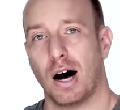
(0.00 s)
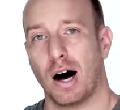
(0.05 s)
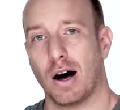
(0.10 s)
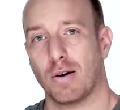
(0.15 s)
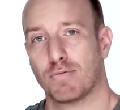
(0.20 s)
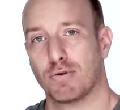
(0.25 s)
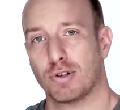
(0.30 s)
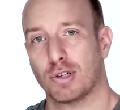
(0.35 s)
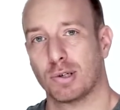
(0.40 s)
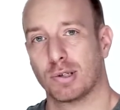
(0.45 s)

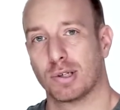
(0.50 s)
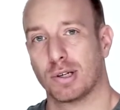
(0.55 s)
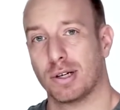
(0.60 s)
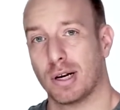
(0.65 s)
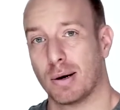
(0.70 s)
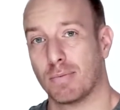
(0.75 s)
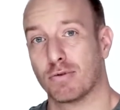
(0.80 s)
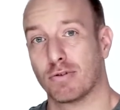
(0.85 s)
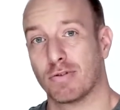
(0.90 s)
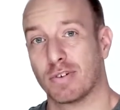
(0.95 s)
I produce a
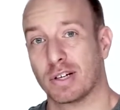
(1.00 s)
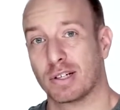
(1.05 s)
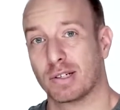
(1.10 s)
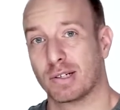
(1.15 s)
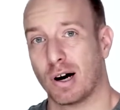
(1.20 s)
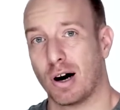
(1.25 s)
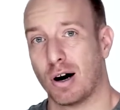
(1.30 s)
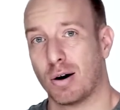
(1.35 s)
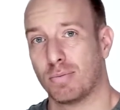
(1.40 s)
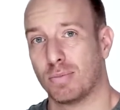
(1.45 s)
number of
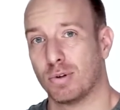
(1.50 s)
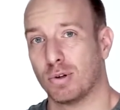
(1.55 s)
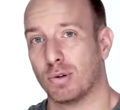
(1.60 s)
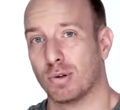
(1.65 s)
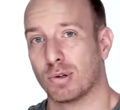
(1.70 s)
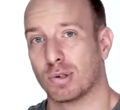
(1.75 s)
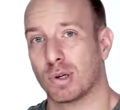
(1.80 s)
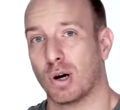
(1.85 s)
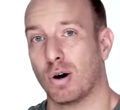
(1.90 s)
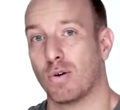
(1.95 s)

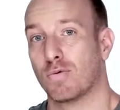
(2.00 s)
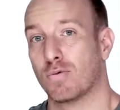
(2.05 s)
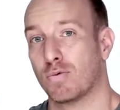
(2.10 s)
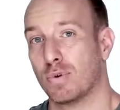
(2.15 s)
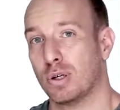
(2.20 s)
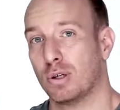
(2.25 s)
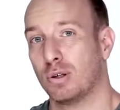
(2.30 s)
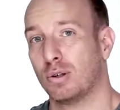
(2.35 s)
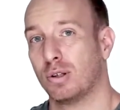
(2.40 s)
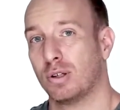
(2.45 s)
examples of
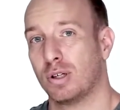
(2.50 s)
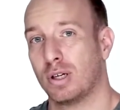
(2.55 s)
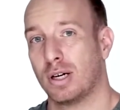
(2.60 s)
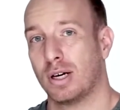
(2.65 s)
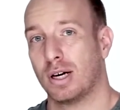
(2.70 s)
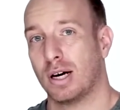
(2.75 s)
real